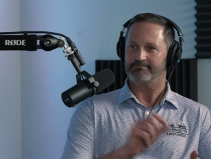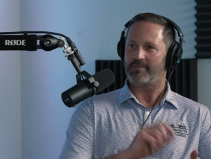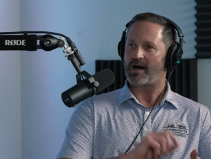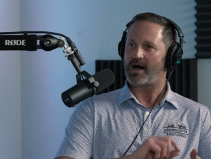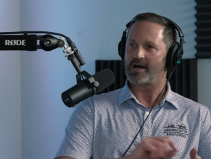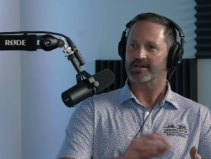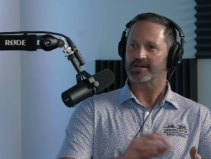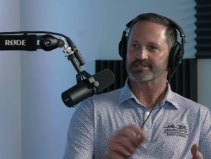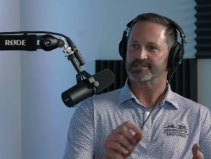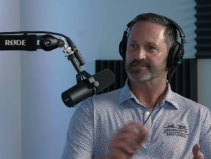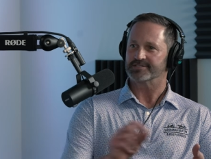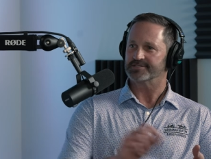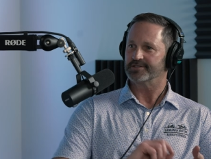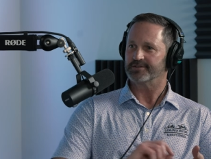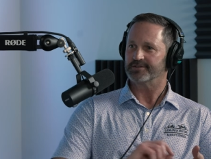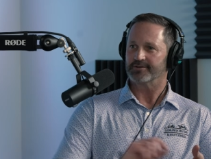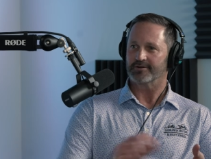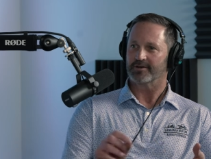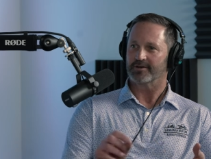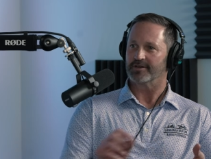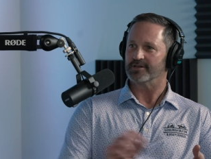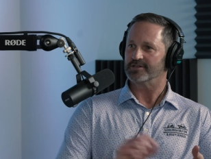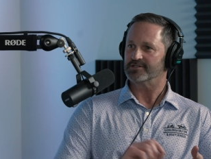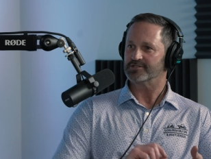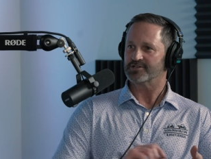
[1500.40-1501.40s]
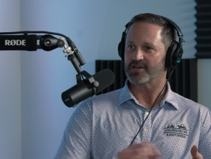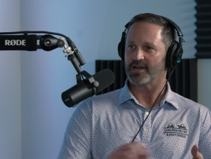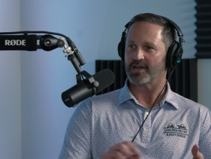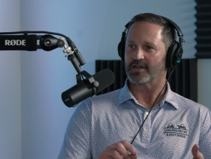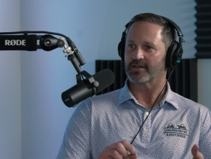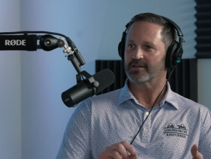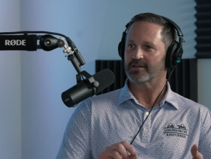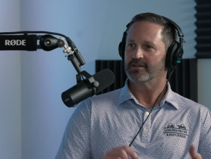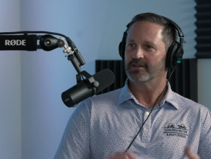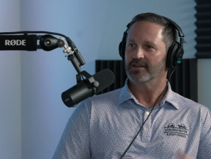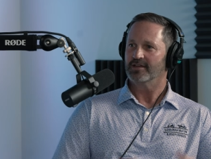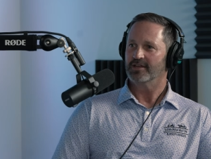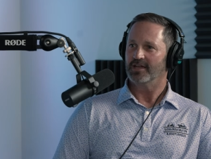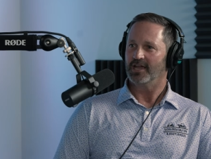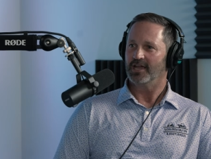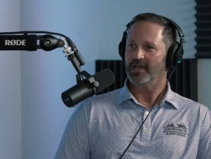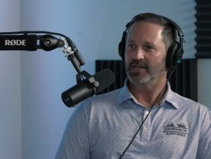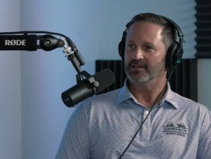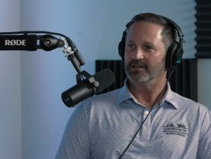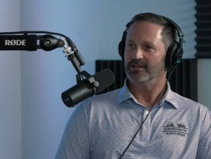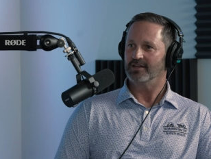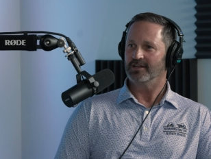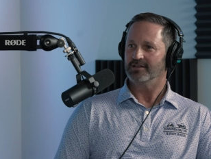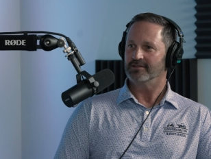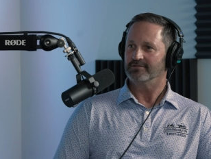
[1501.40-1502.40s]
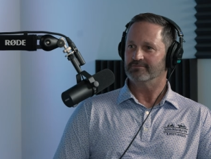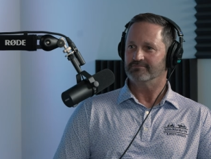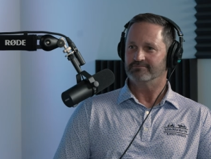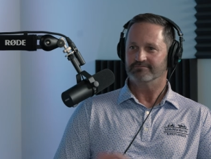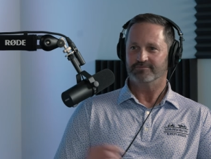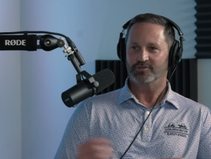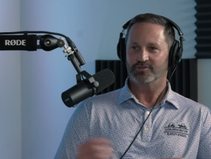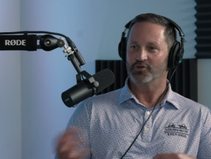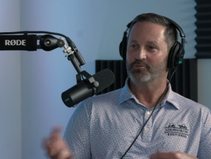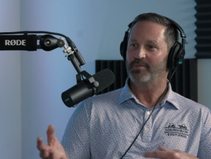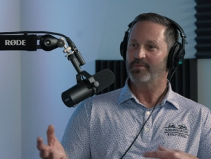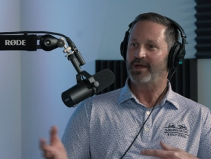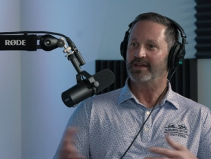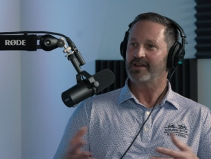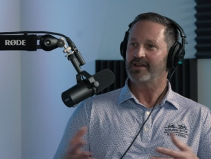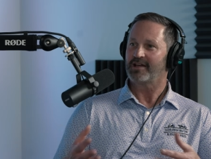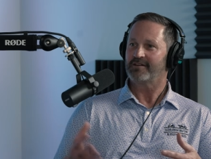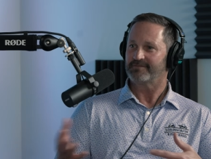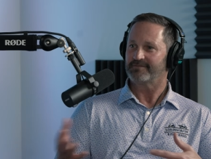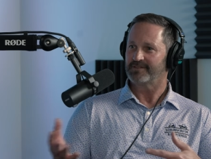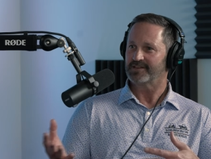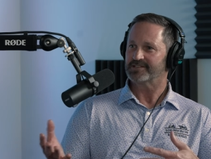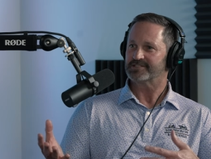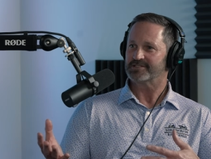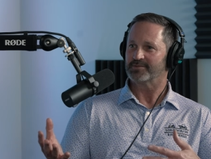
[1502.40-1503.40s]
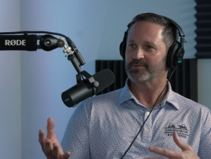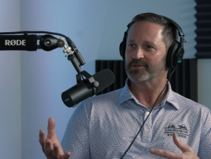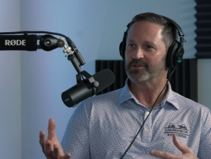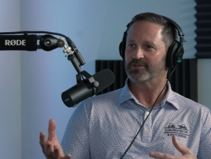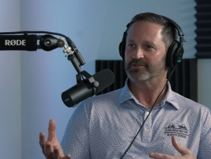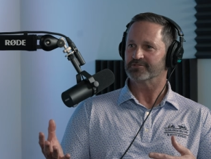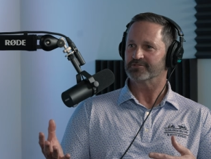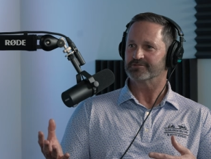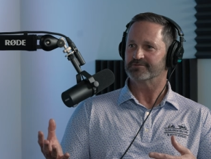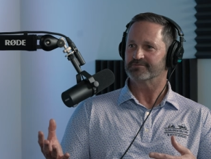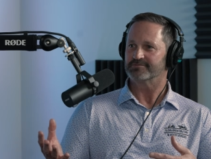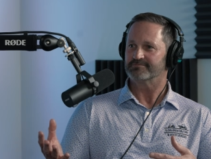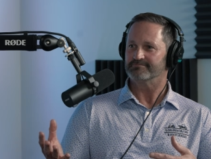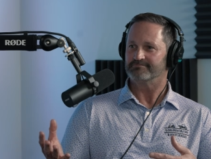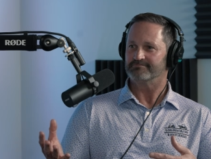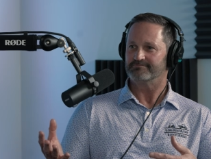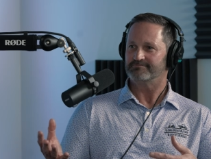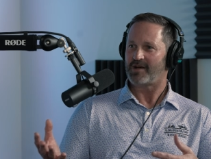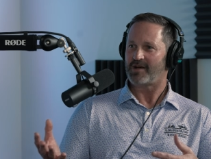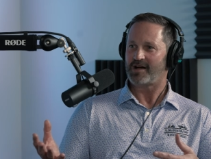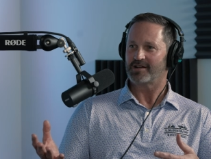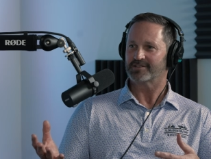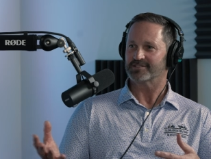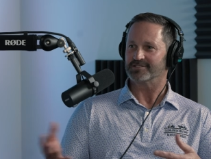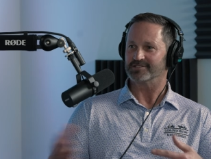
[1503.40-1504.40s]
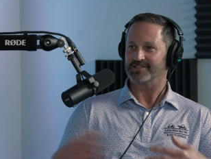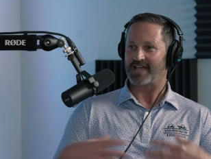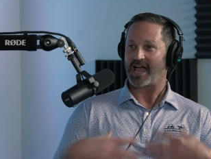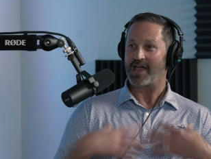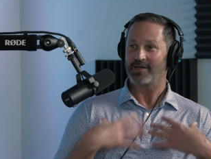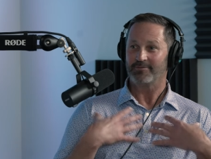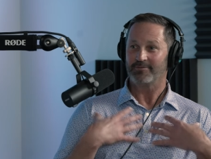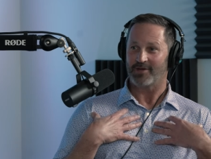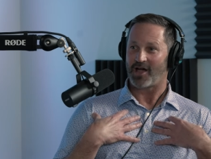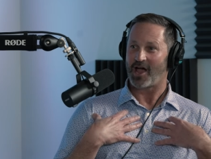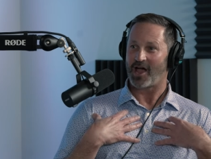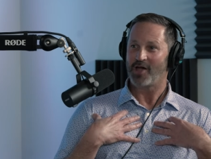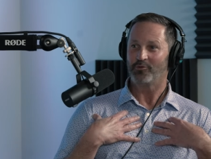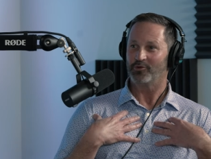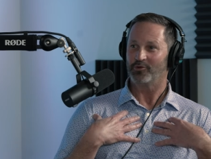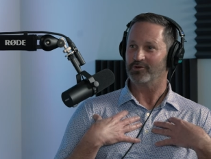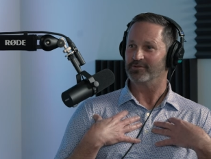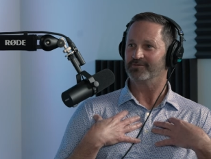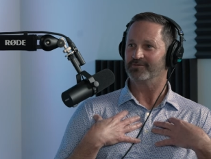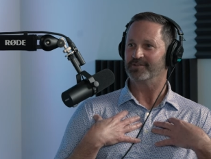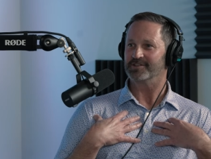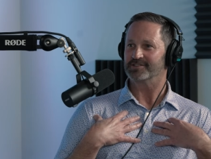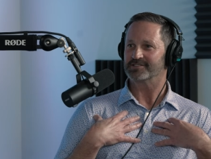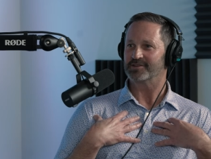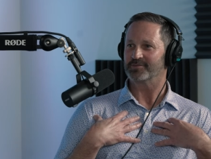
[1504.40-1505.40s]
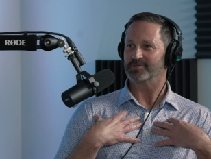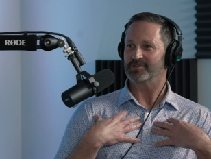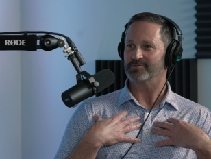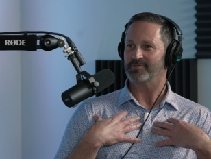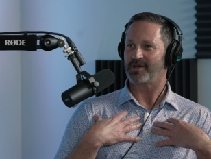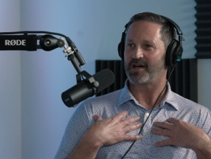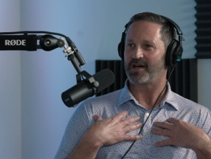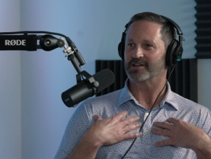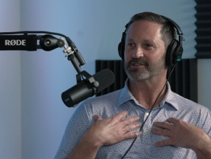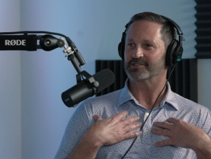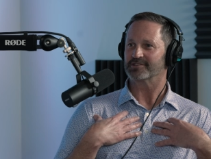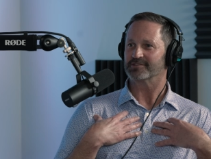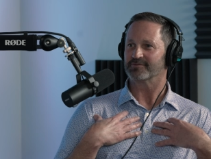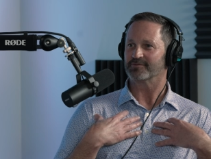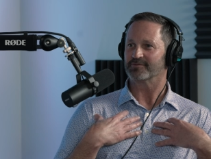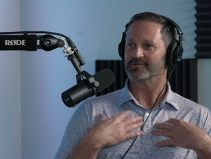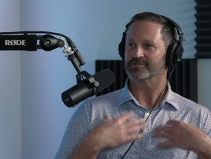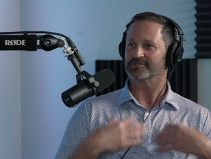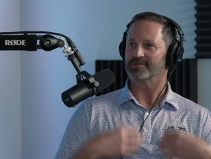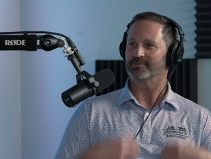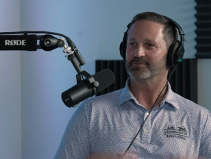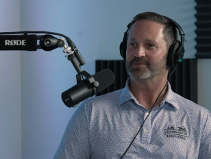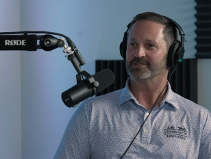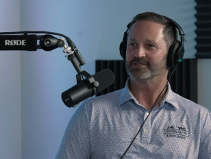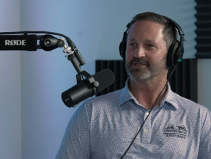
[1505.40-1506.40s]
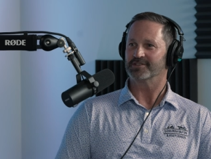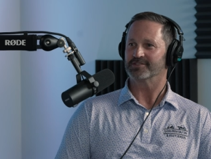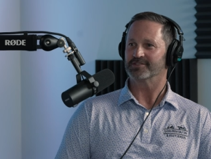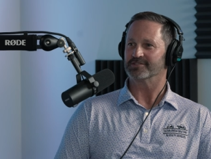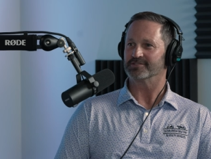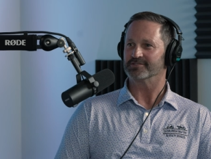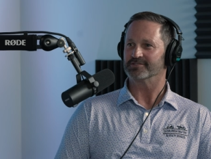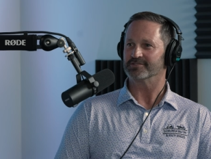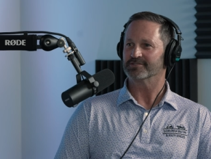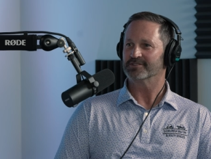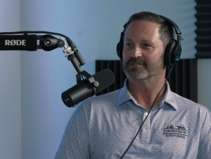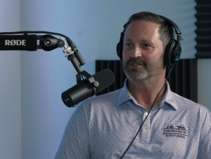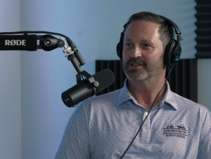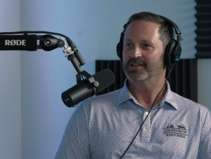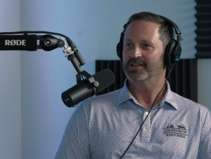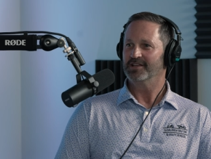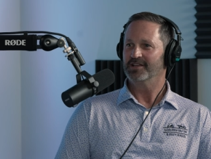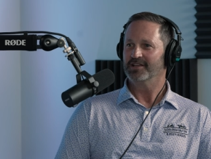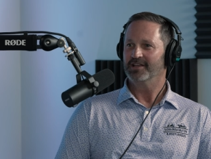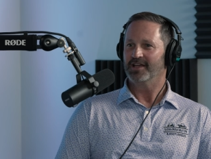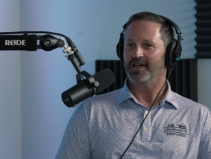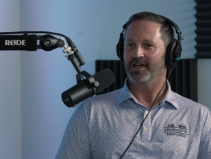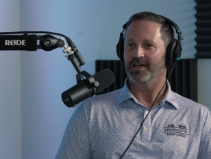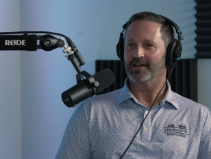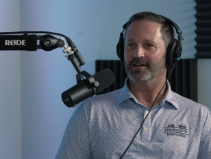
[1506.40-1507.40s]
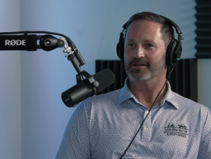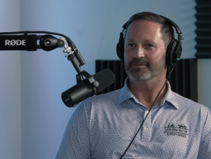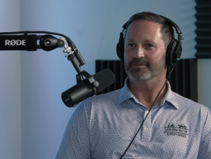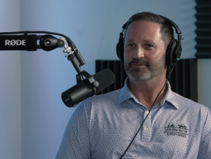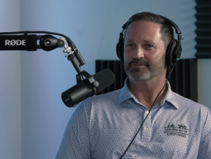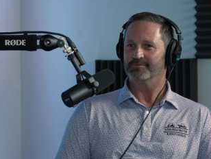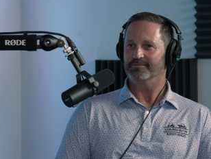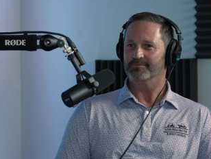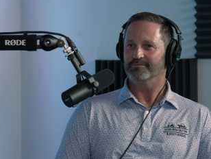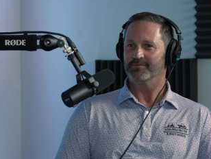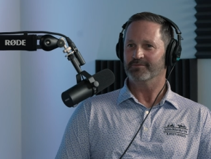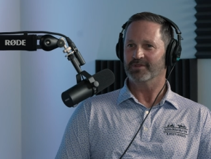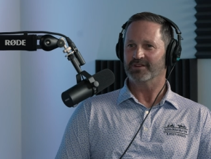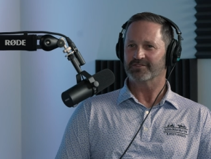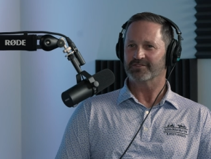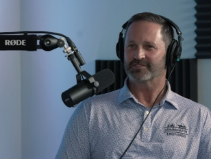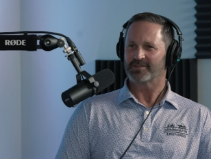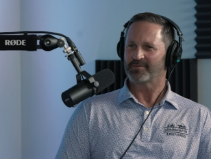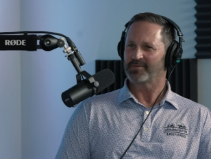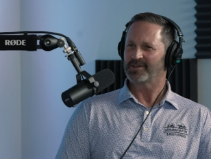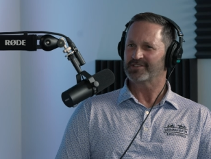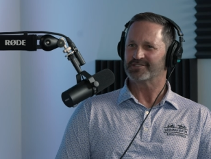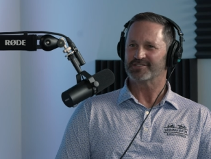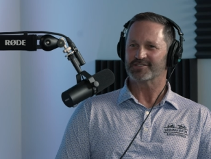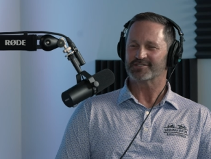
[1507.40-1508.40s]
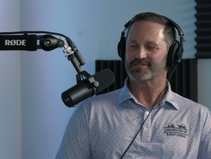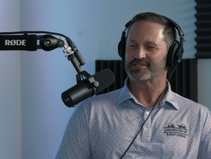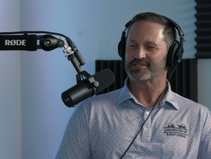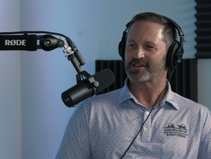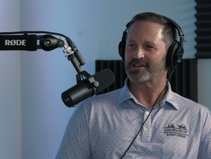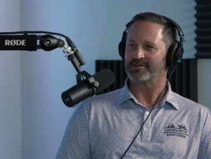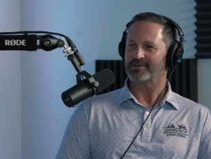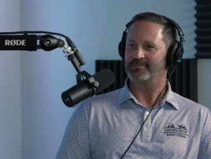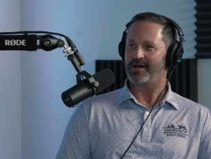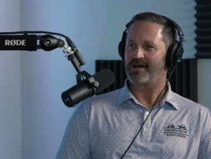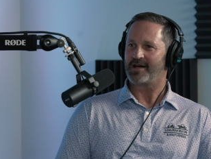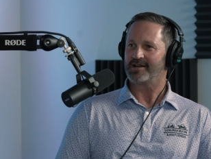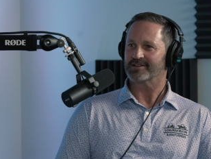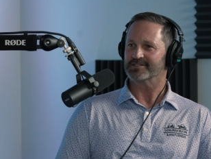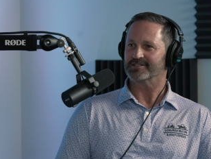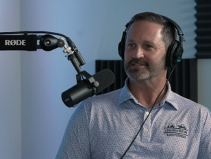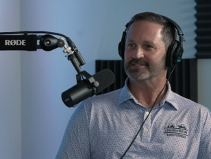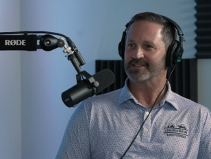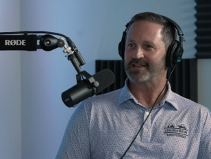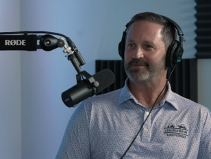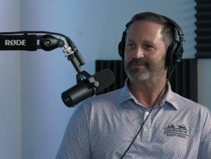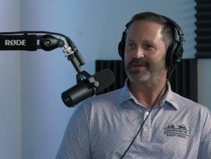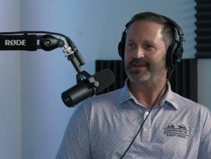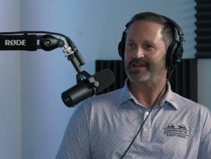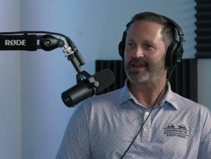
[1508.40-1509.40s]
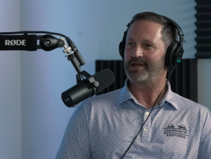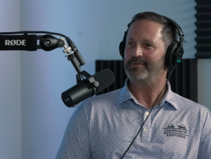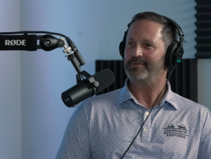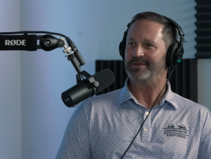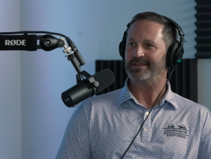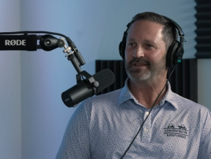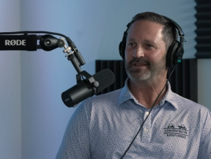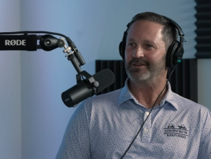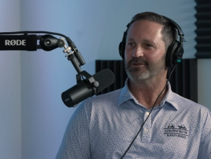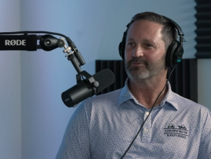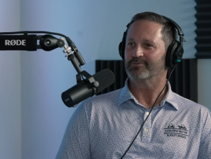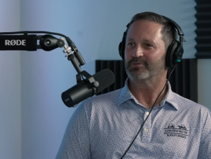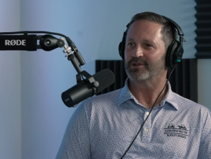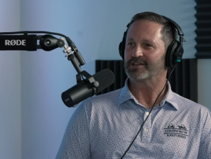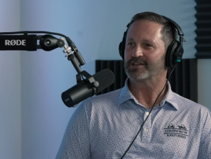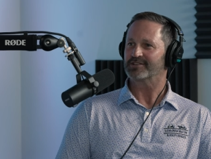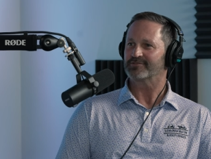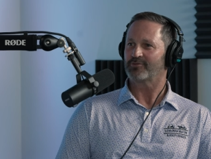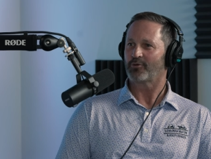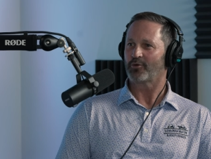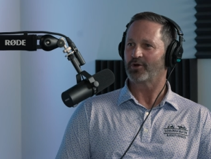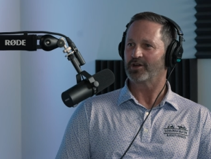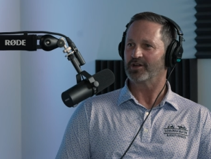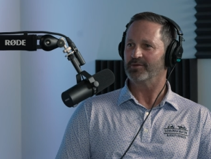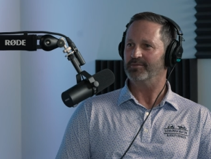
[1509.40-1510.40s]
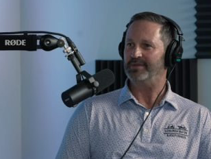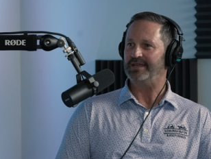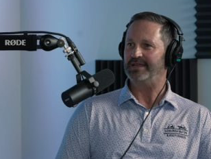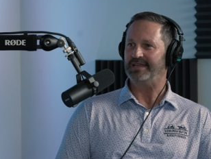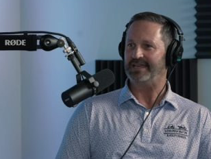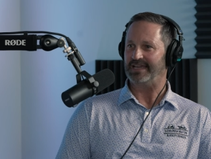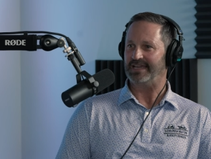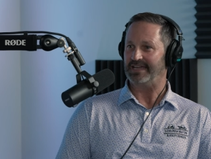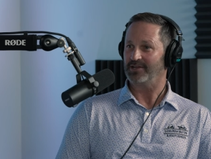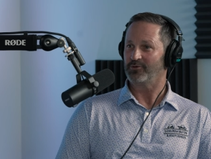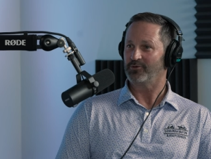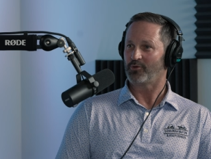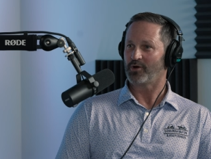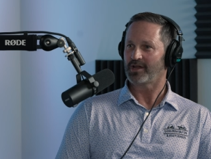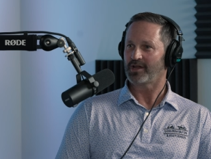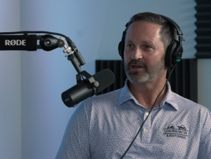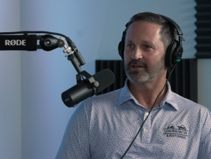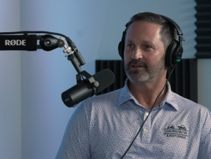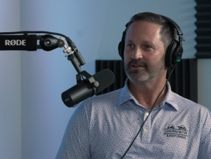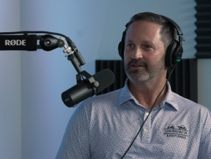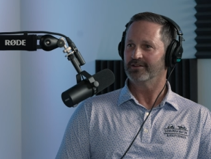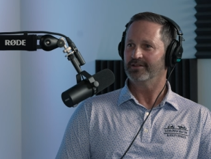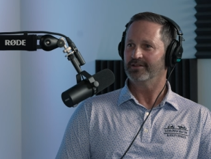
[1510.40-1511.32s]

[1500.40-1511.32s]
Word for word: boxes that they're going to check, mm-hmm. and and you may not fit some of those boxes. I I wouldn't fit some of the boxes for some positions. Mm-hmm. Um, but if somebody's just checking boxes, that may not be a good place for you to be anyway.